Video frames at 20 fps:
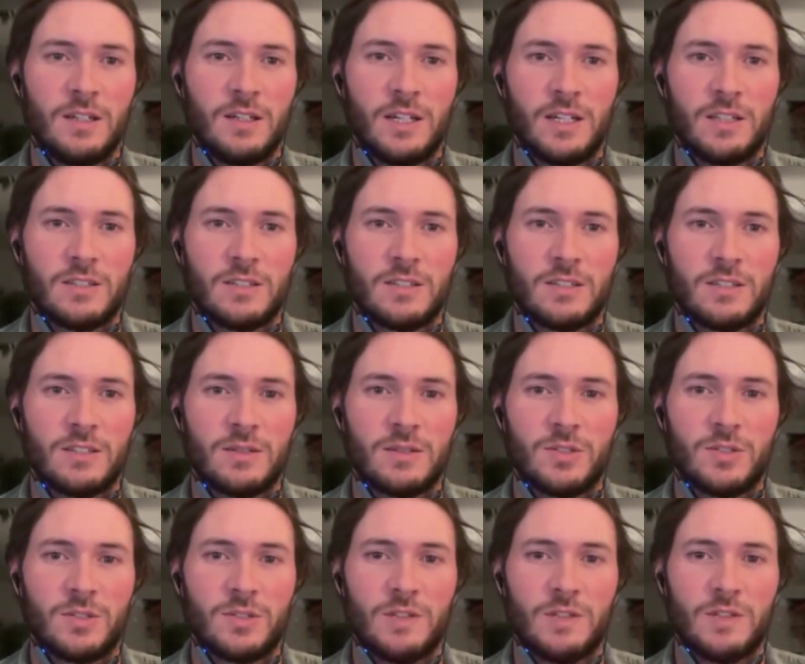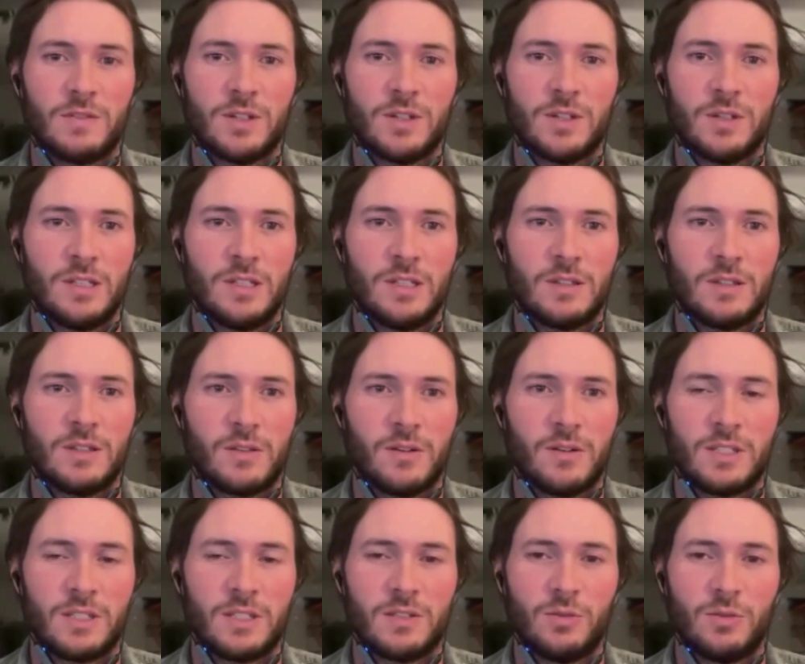I guess, to achieve? So let's
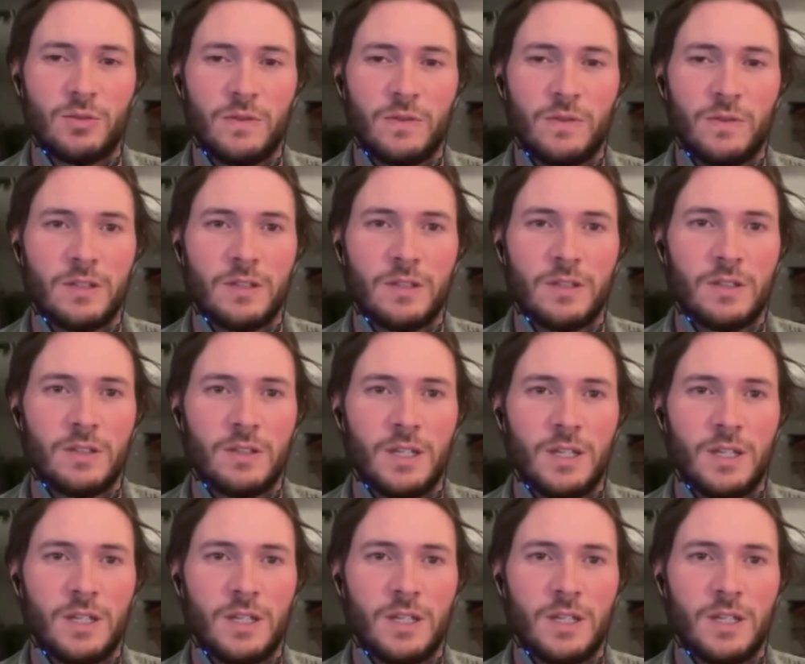throw that to all of you.